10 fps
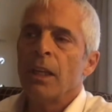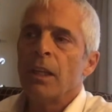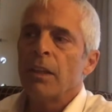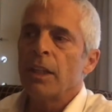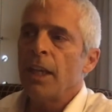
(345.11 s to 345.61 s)

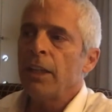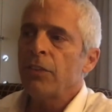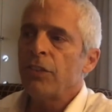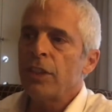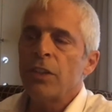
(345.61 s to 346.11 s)
The
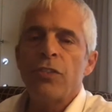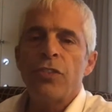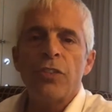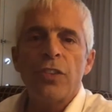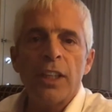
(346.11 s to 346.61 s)
next is
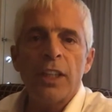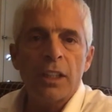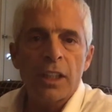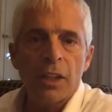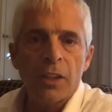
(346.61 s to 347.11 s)
zinc
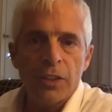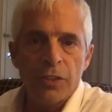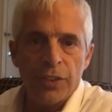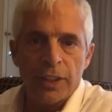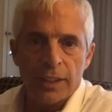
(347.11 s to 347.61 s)

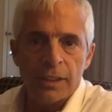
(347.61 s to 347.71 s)
carnosine.